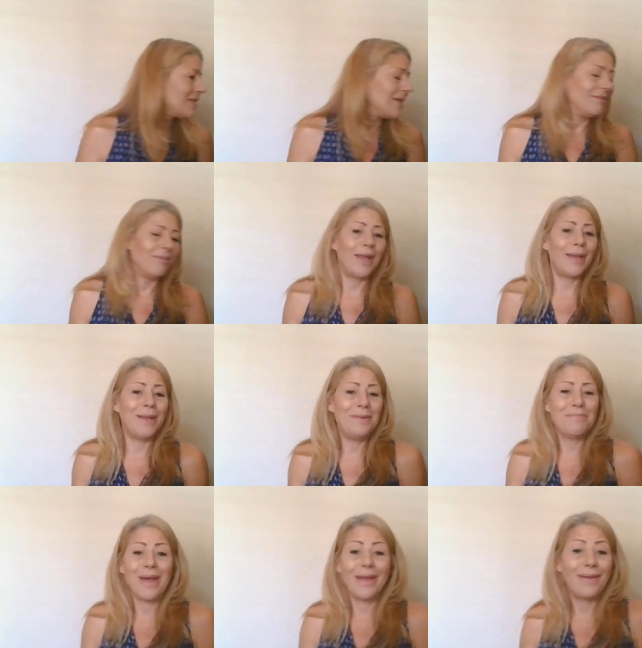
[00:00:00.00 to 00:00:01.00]
list it
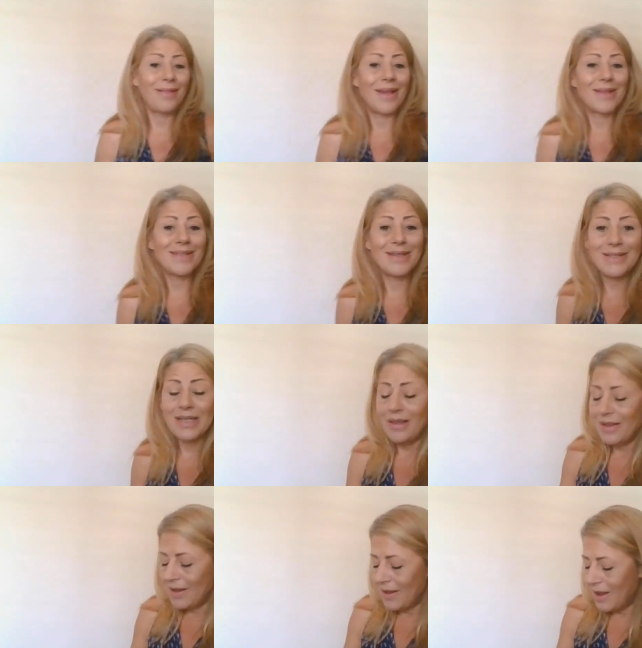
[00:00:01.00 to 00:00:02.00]
in my closet
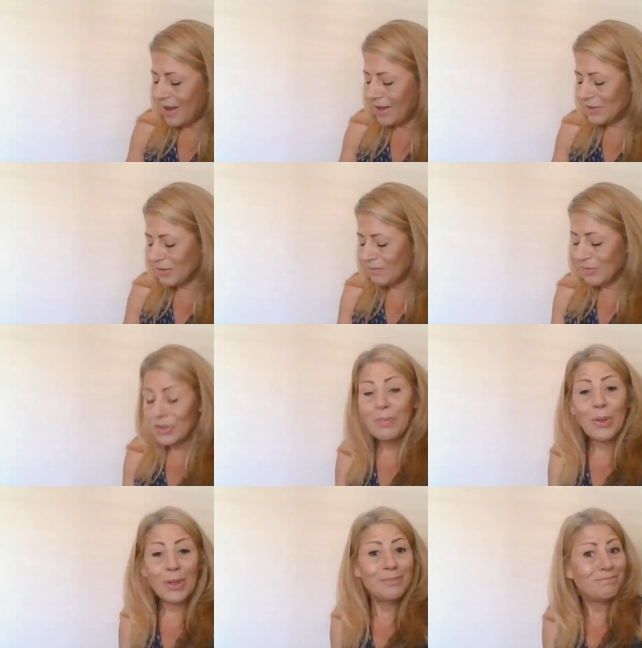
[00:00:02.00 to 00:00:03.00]
under
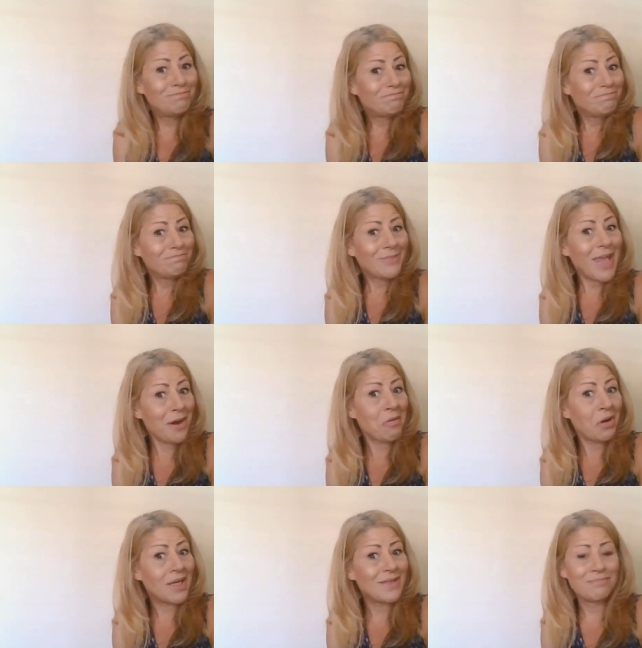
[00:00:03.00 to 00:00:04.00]
multiple
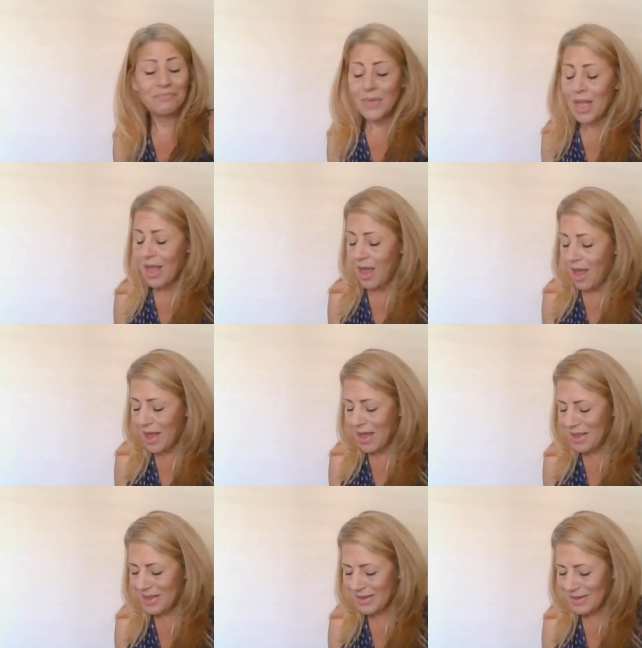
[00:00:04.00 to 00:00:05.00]
categories.
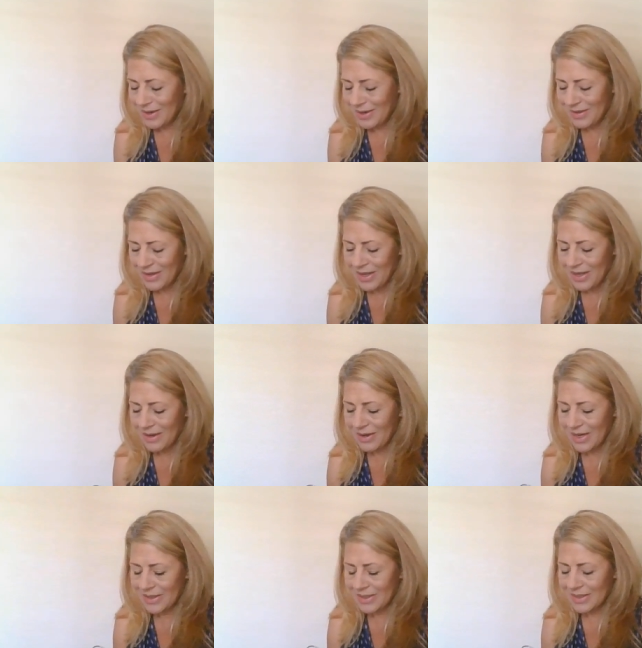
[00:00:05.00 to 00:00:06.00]
Uh,
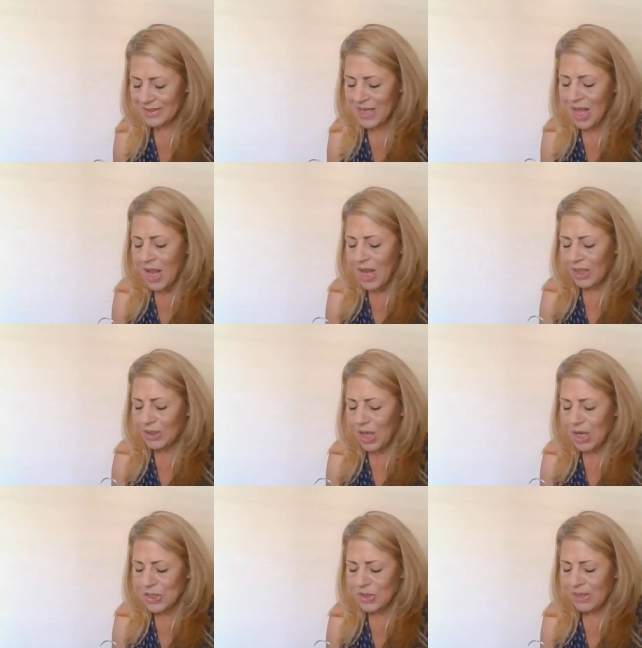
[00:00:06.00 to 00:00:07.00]
all right, this is
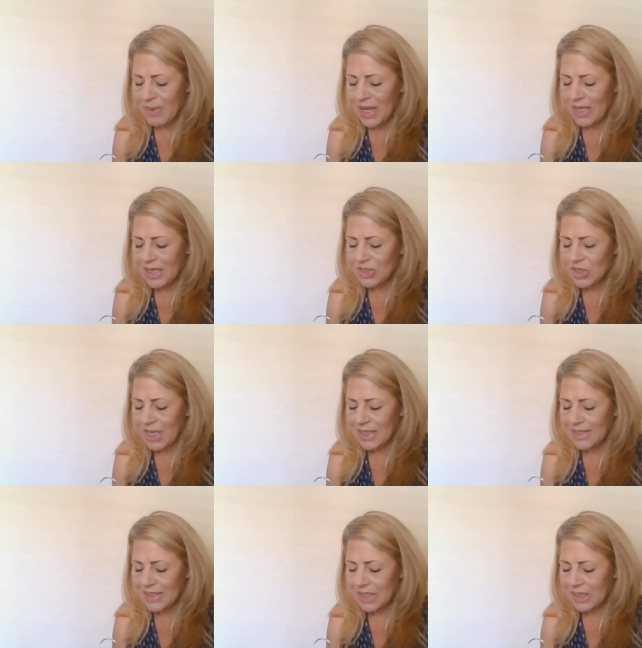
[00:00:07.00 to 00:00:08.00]
Laundry by
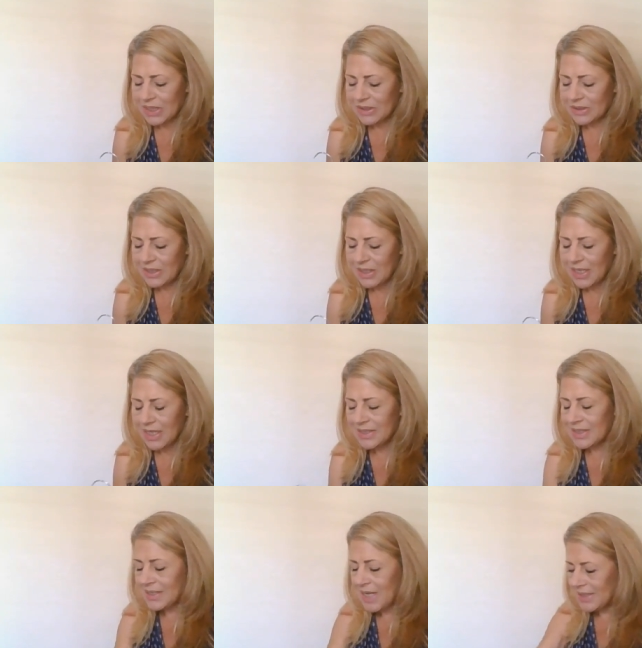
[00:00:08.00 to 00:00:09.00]
Shelly Siegel. It
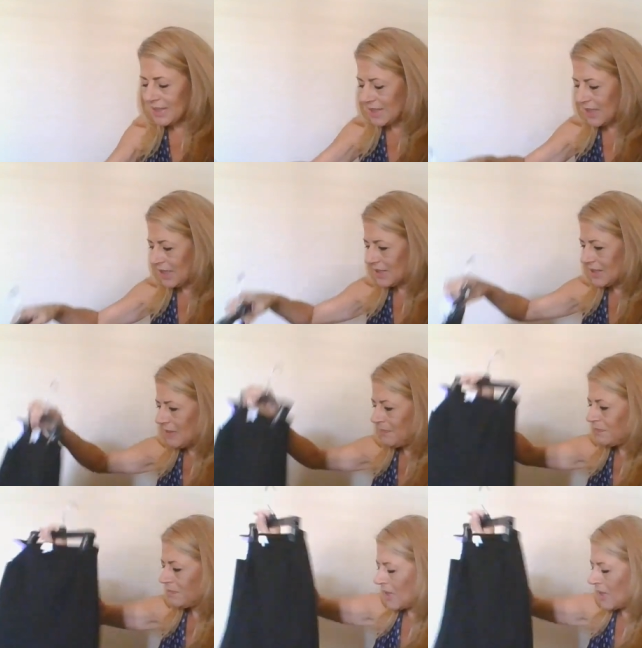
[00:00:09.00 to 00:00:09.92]
is a size six,